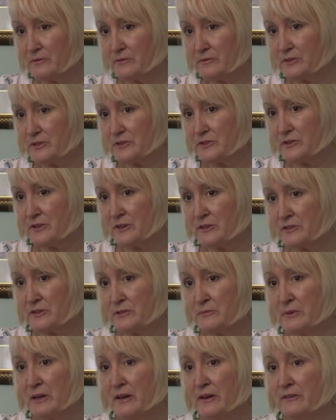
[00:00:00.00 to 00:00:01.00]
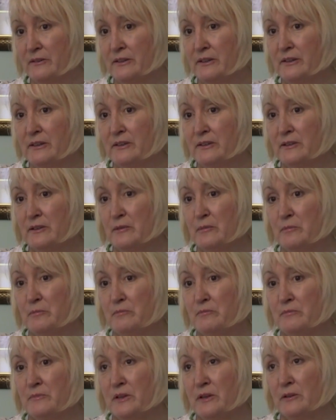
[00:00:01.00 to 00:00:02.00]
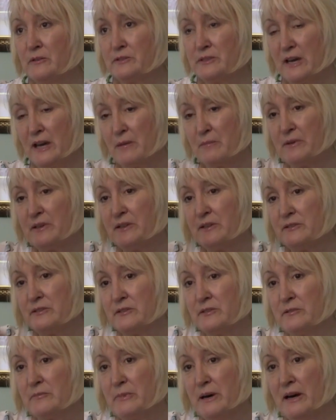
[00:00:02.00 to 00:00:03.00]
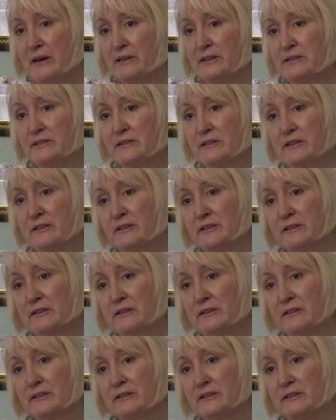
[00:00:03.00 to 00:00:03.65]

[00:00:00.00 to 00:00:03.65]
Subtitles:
which talks about tapping into the body's